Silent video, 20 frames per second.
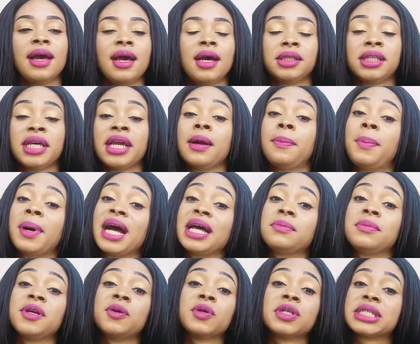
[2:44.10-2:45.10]
The
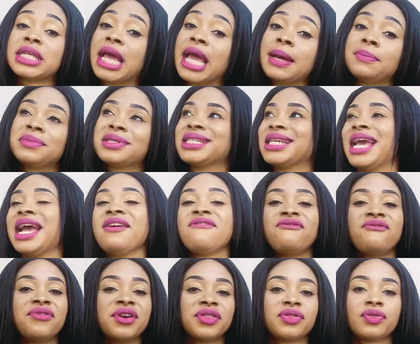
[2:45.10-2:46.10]
apartment was empty.
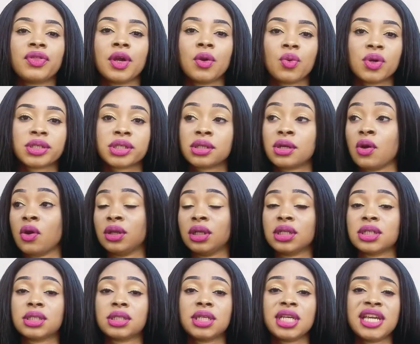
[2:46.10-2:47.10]
Everything was gone. The
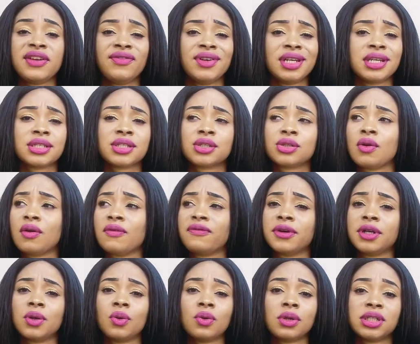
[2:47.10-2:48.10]
TV, the sofa,
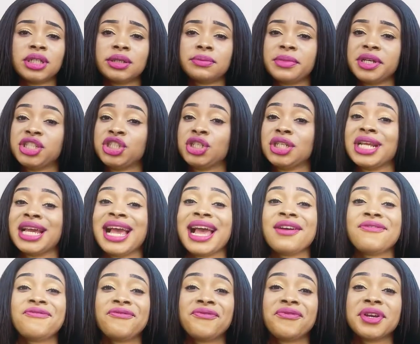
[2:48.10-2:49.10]
the washing machine,
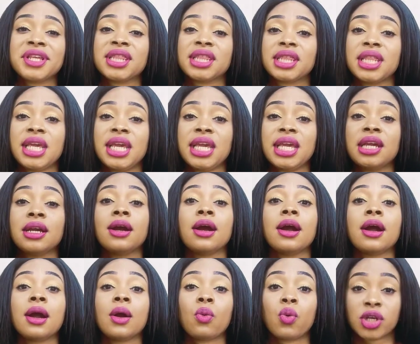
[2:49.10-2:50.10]
everything
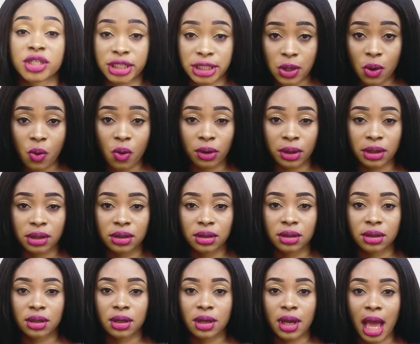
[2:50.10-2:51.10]
was gone.
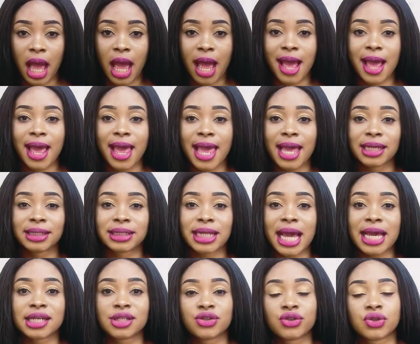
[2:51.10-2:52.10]
And
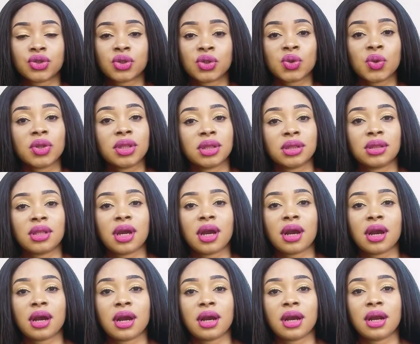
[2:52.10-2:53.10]
I stood
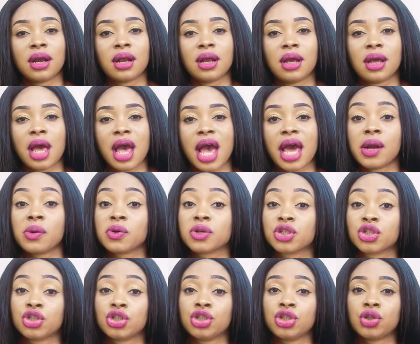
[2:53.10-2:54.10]
there and I
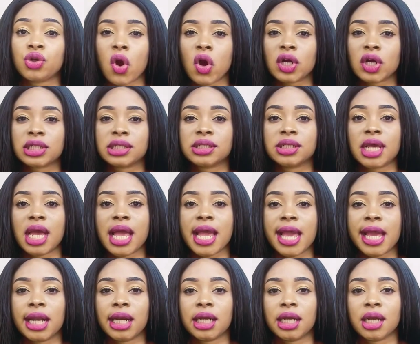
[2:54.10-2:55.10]
was shocked
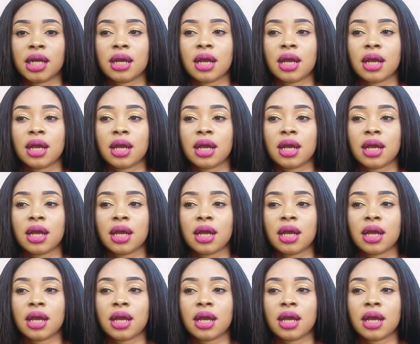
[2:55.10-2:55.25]
and